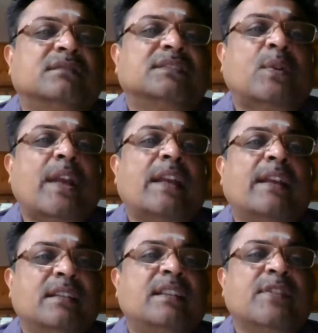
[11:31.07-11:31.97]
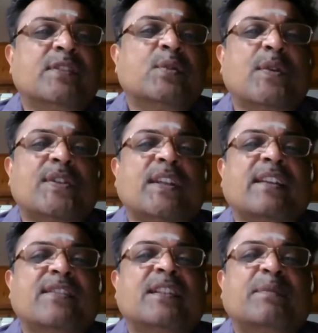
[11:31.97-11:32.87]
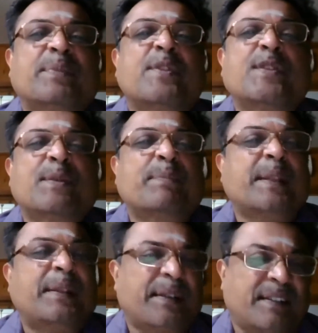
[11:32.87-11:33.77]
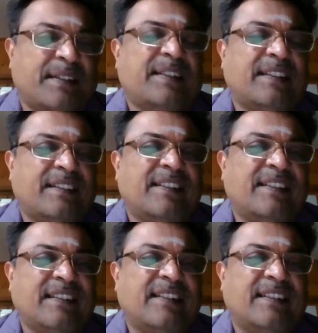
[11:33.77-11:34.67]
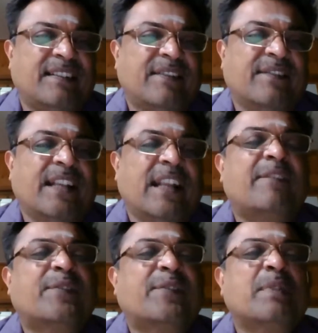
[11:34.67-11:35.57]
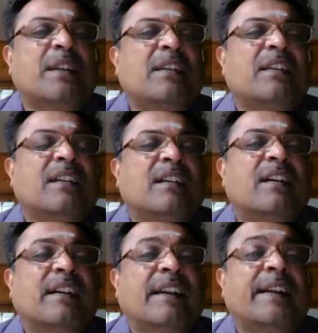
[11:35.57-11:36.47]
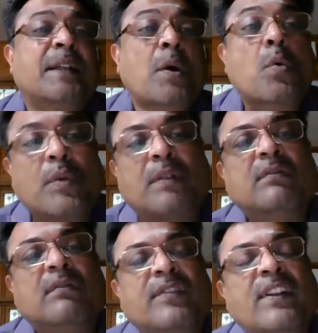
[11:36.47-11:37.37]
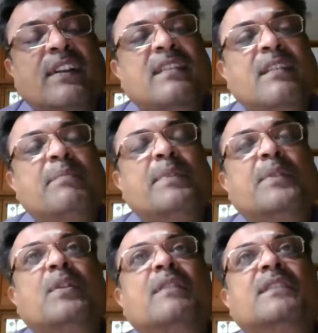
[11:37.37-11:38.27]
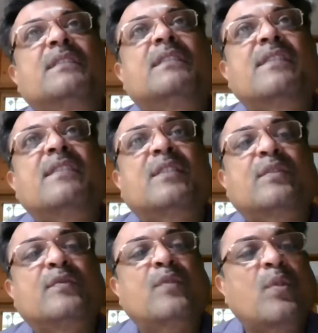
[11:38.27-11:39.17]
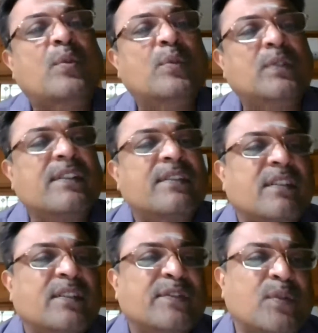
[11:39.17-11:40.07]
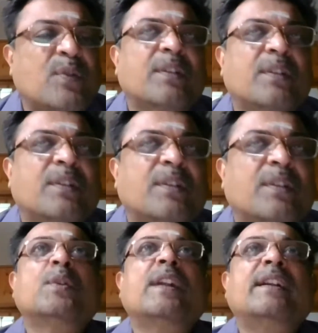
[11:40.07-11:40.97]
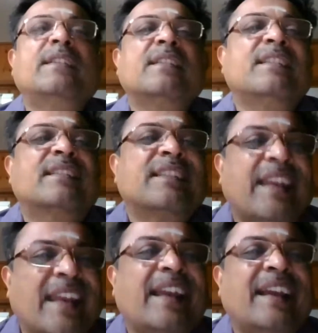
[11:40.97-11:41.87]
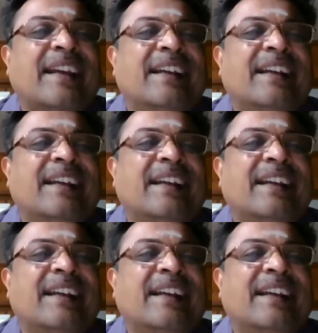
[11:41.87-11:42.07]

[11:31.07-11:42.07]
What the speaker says: Now, anything which goes against that principle will have to be read down. For example, you have the 36.4, Rule 36.4, Rule 86A.